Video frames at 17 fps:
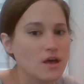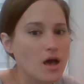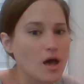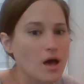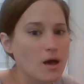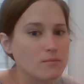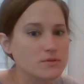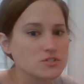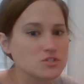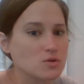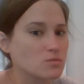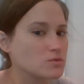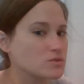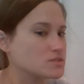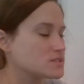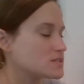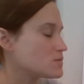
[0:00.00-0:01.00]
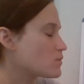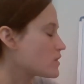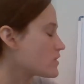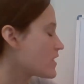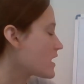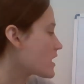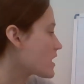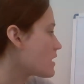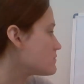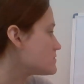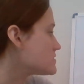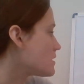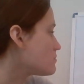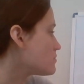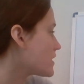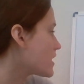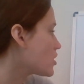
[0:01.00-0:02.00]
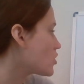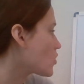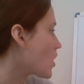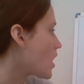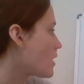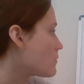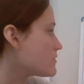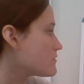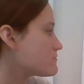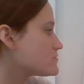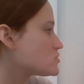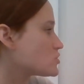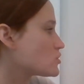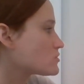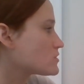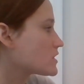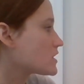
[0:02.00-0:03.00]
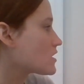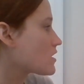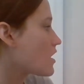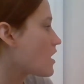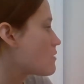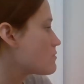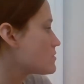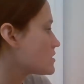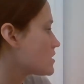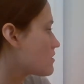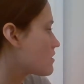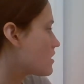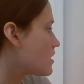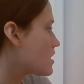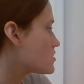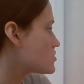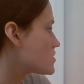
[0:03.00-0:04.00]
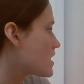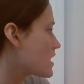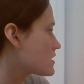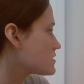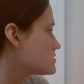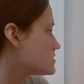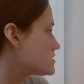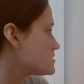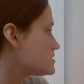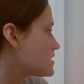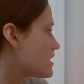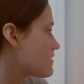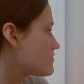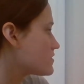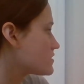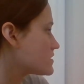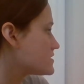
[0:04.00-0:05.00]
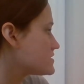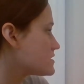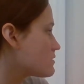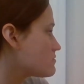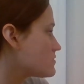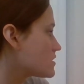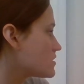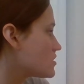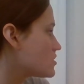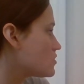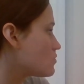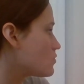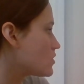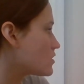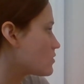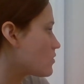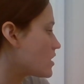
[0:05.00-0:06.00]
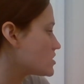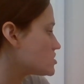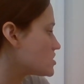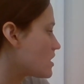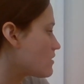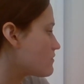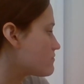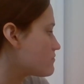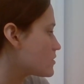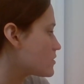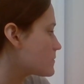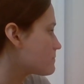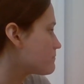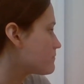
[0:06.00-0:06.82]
And so we'll see where that comes up later on. But certainly in common law contracts, it's definitely something that you want to watch out for.